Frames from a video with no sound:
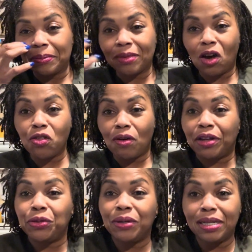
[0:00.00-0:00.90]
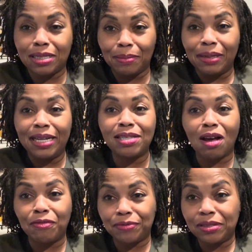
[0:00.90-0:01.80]
Although I do get some leads
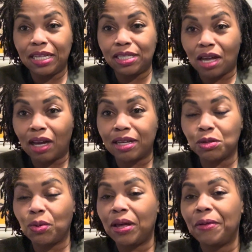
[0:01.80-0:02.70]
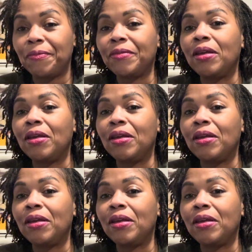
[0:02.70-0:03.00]
off TikTok as well.